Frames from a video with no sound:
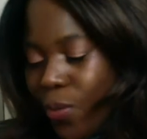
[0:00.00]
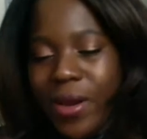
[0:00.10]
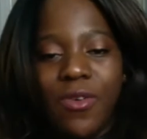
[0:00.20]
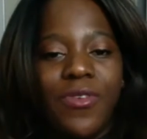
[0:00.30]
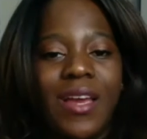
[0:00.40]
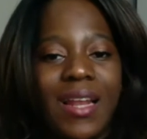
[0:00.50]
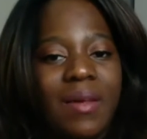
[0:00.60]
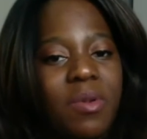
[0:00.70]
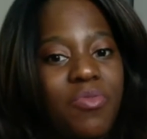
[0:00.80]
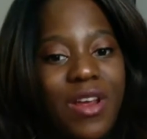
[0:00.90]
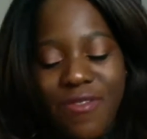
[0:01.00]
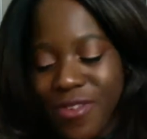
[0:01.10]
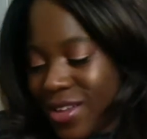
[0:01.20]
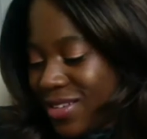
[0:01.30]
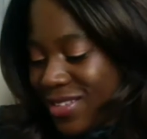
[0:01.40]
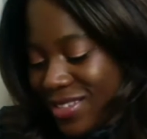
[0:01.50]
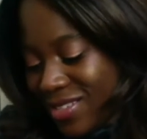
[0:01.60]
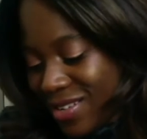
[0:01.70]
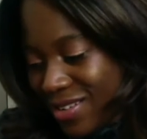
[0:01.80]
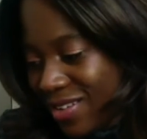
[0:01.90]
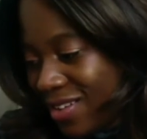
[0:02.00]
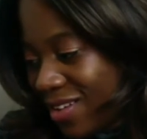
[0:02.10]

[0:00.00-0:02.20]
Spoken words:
when you're feeling a little bit braver. So